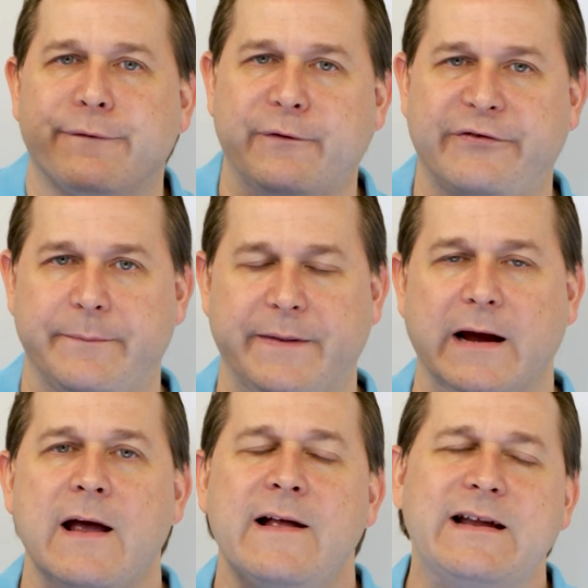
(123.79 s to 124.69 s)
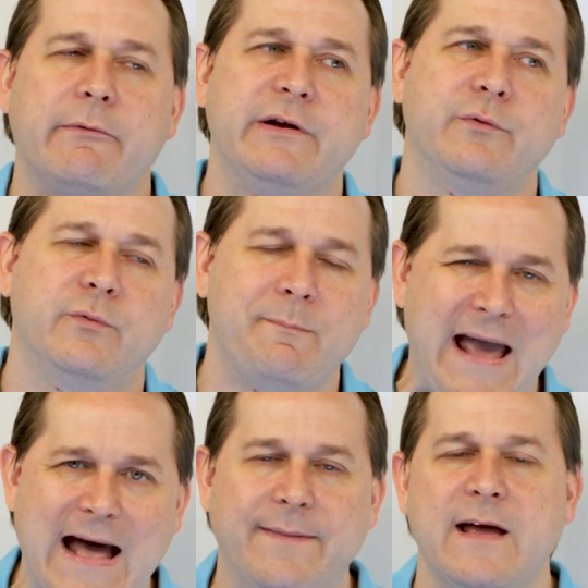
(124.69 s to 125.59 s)
for something. Now in
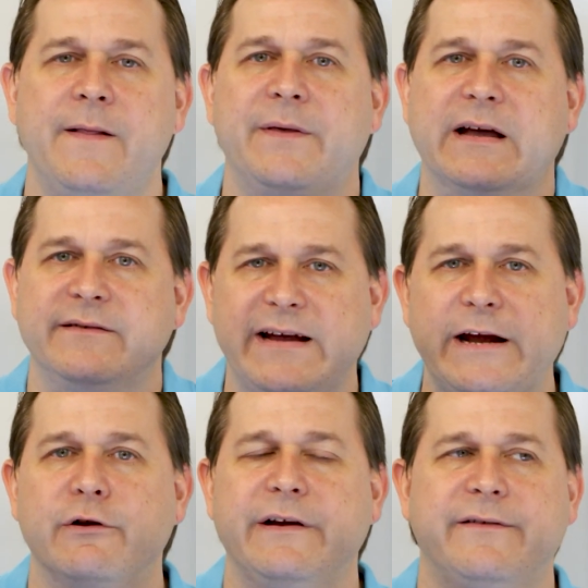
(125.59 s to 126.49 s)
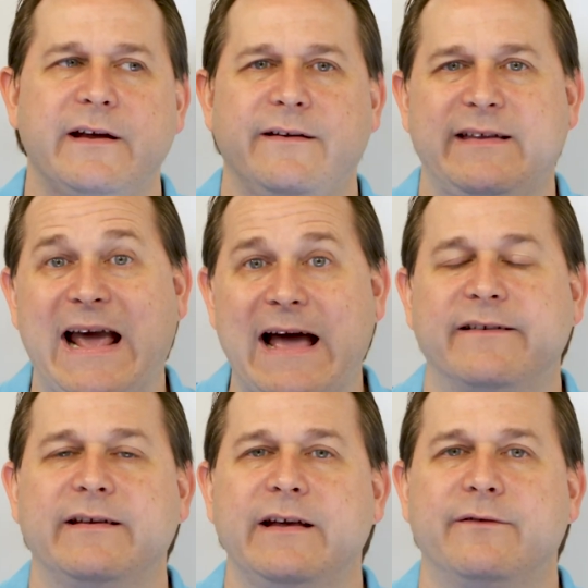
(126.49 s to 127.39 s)
math, the container is, is the
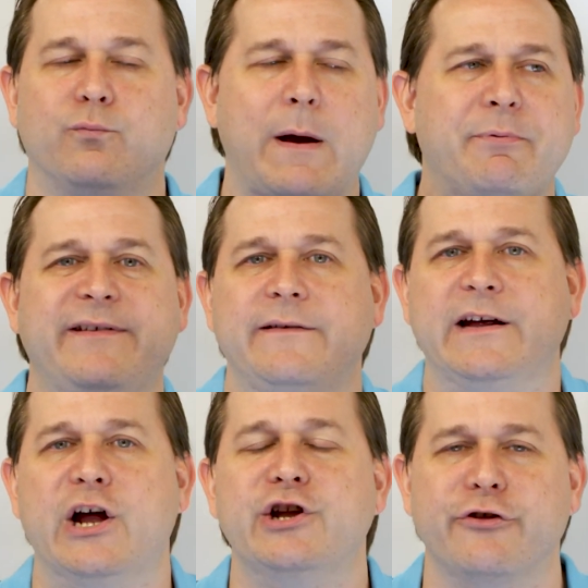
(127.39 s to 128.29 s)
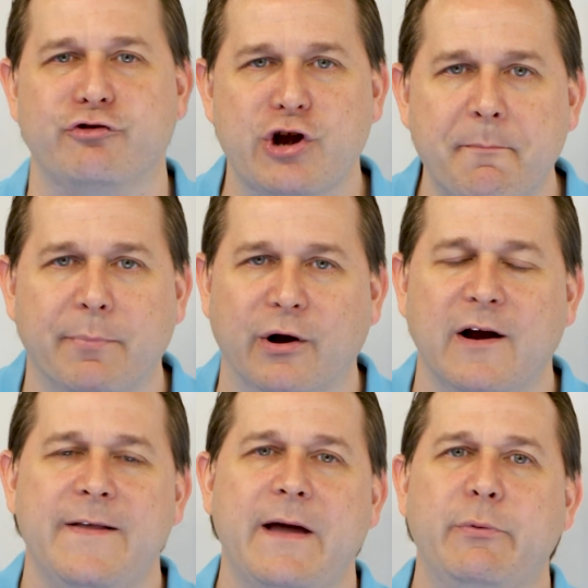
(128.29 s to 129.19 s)
x is representing another number
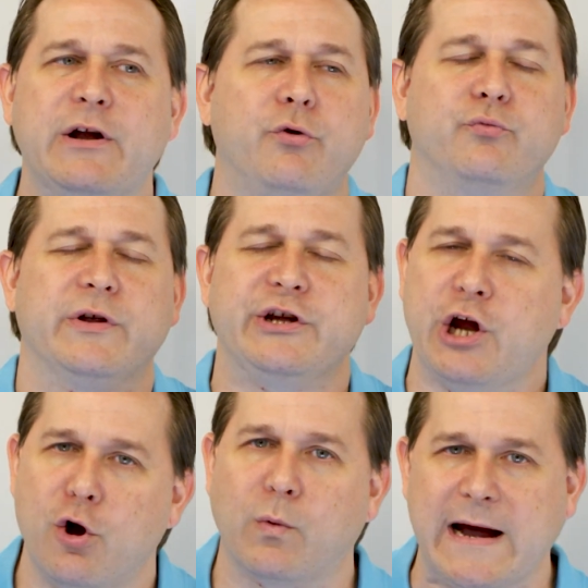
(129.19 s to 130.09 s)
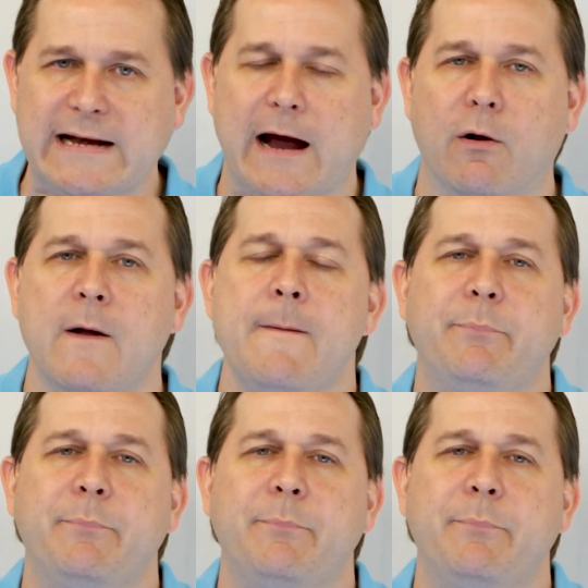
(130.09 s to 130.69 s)
that we don't really know right now.